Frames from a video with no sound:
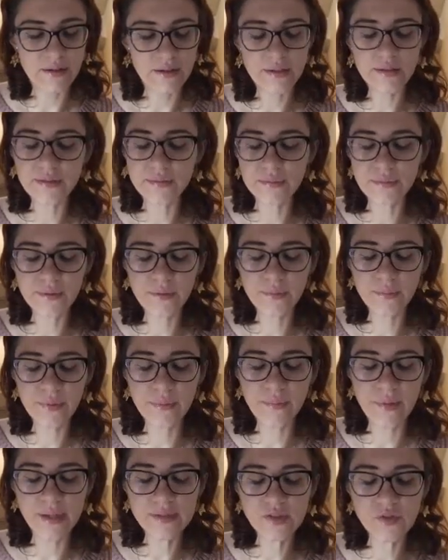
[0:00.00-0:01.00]
it will be
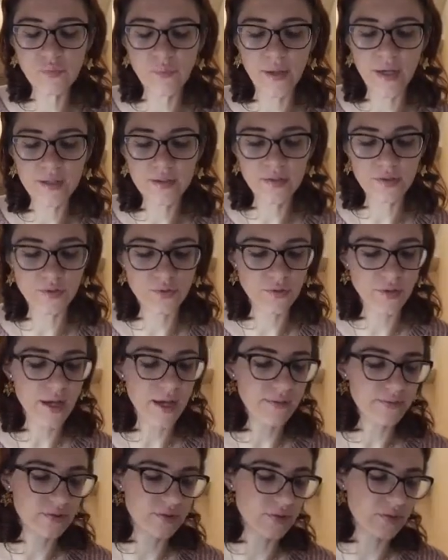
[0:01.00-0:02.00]
much better to
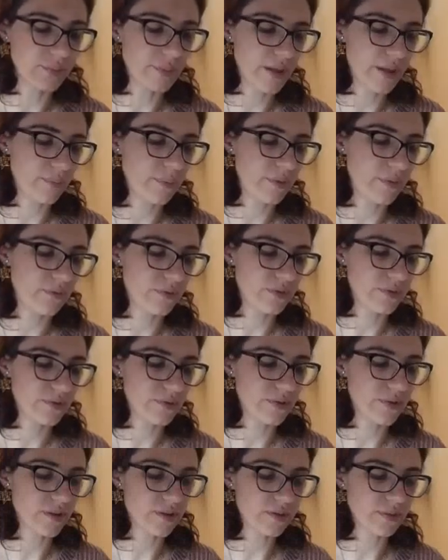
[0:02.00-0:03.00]
have this baby with
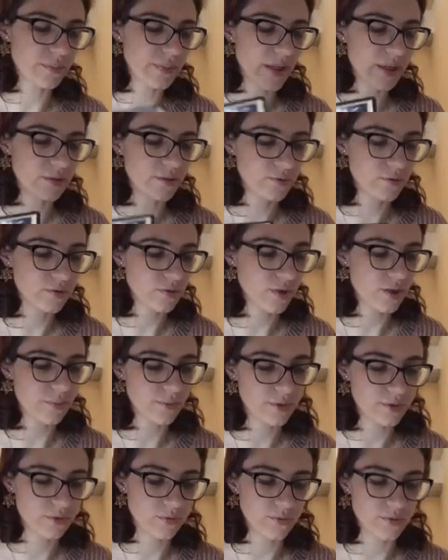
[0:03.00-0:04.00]
another man who's
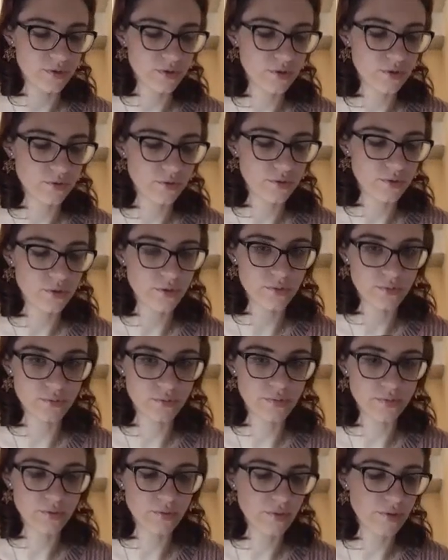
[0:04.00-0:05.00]
coming towards you and who
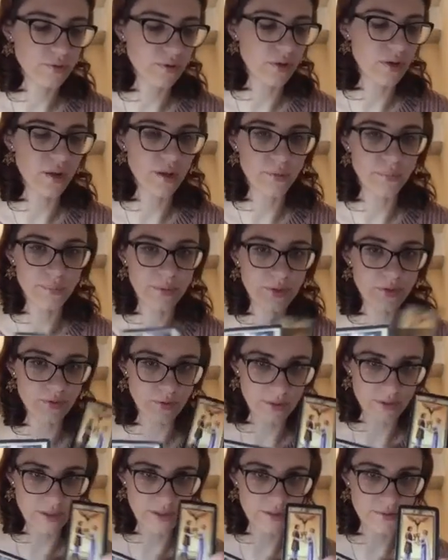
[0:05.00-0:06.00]
is gonna be your
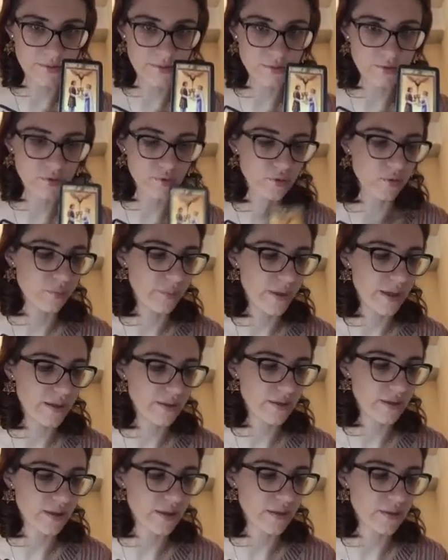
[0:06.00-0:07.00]
real
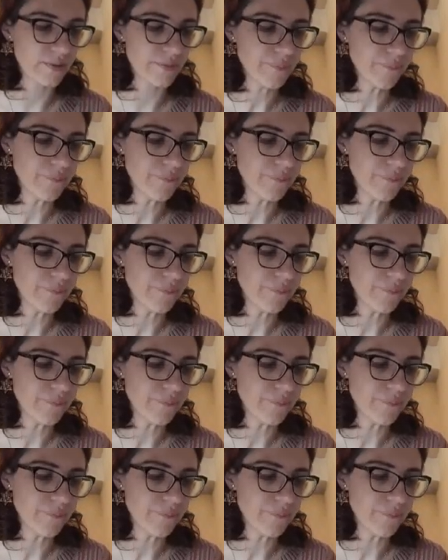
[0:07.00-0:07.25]
soulmate, and